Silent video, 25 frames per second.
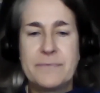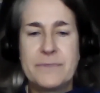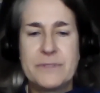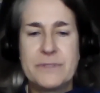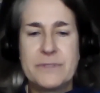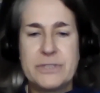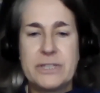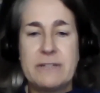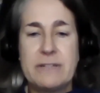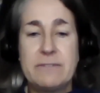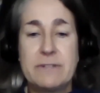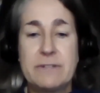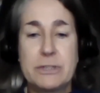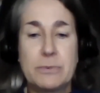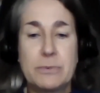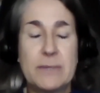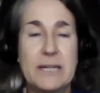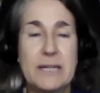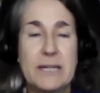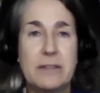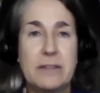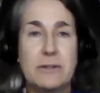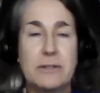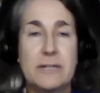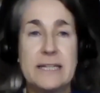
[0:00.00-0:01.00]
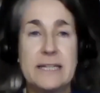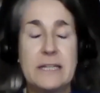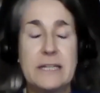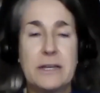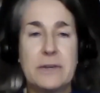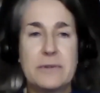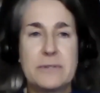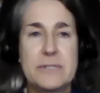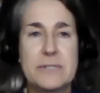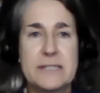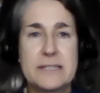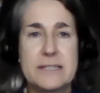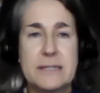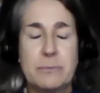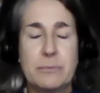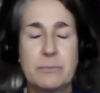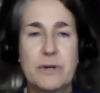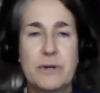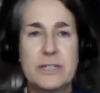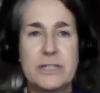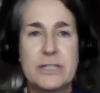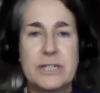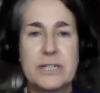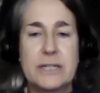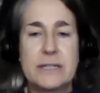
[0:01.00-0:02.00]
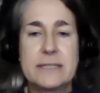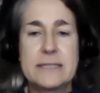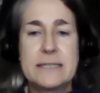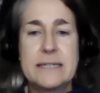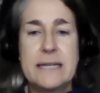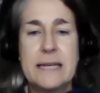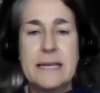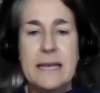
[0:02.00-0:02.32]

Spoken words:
Geneva 2030 Ecosystem Project.